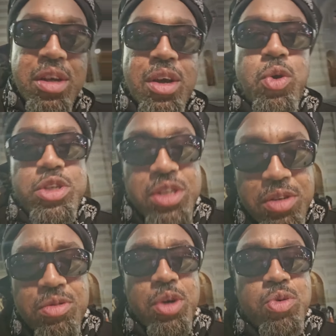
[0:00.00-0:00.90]
Of course, it
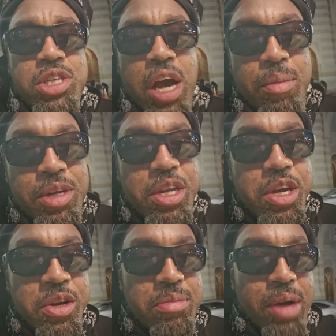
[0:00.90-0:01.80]
you know was
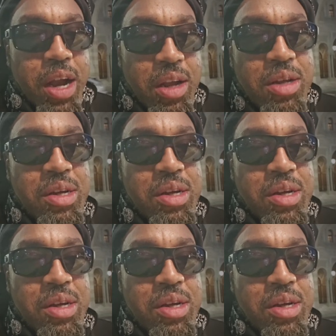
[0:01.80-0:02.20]
commandeered by